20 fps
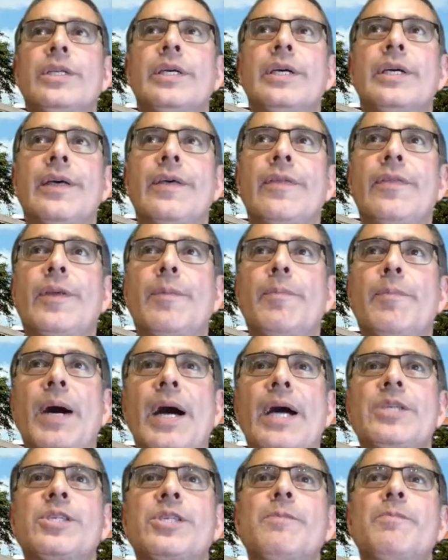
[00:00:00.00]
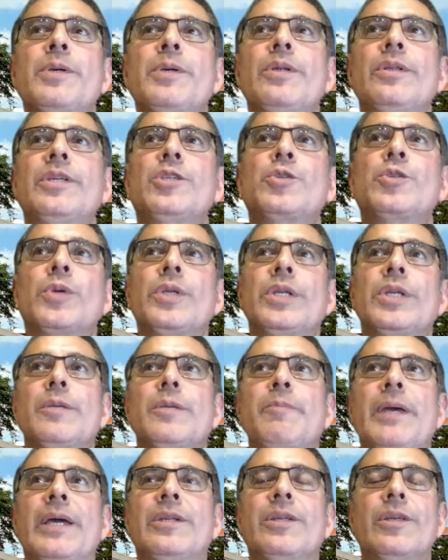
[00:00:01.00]
Uh, the possibilities really
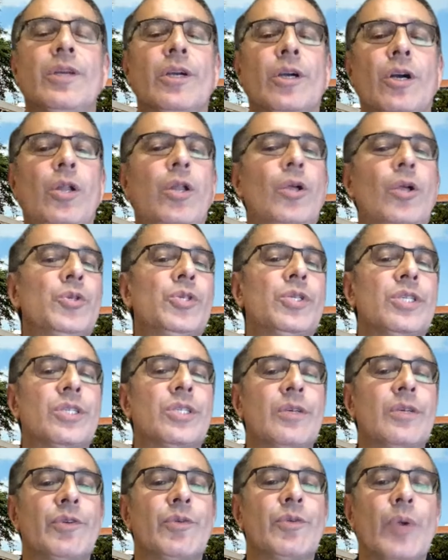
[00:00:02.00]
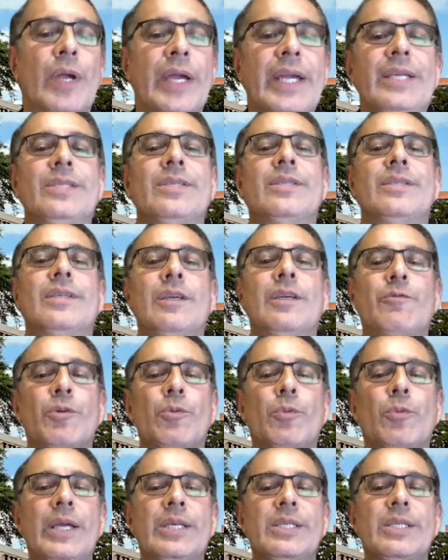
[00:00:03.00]
depend on the closeness of the race. If the
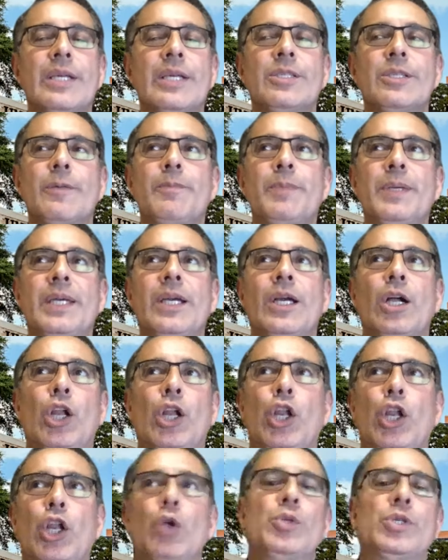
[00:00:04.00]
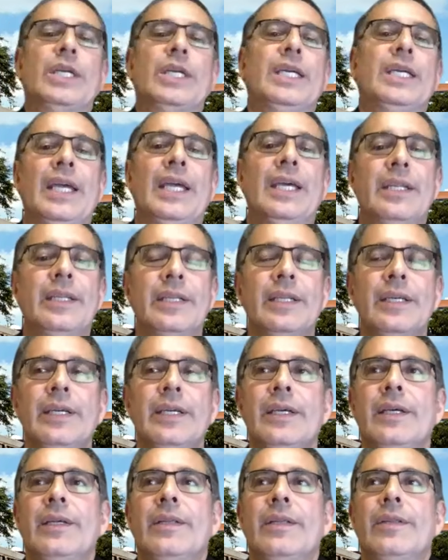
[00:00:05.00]
race ends up being close again
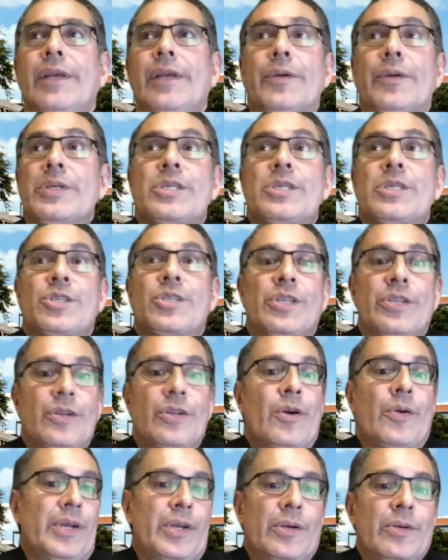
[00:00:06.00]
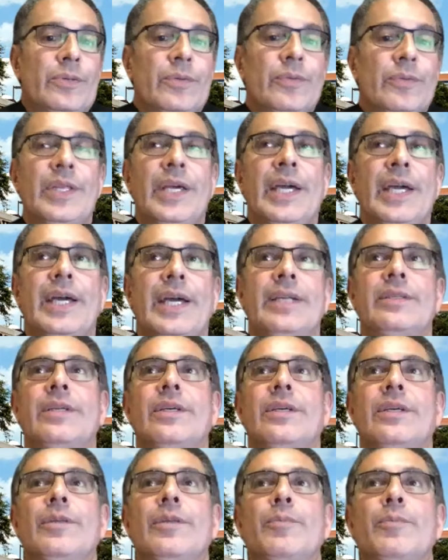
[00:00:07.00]
there is a scenario that
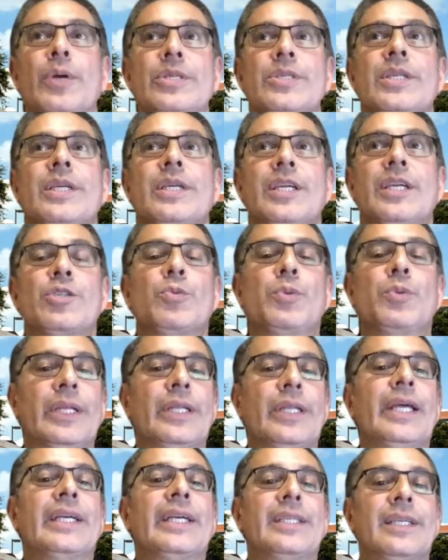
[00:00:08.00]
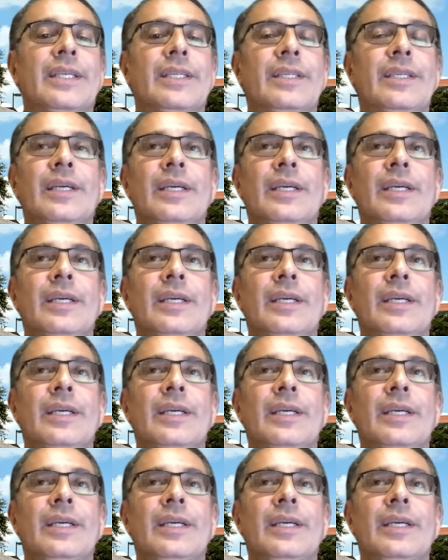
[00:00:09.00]
uh, the president gets reelected,